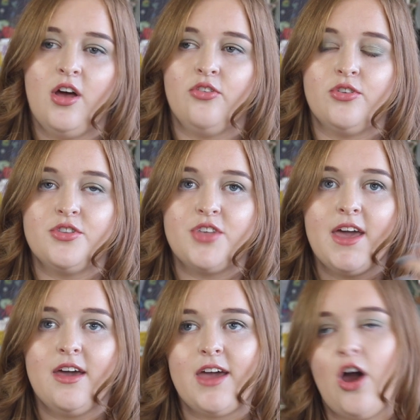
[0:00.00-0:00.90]
so that
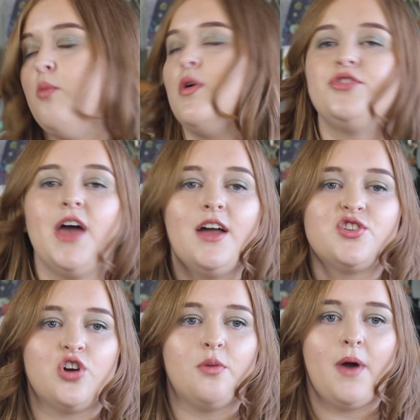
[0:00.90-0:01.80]
they can get on with their
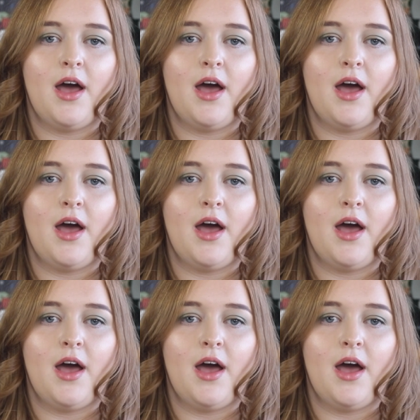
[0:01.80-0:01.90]
job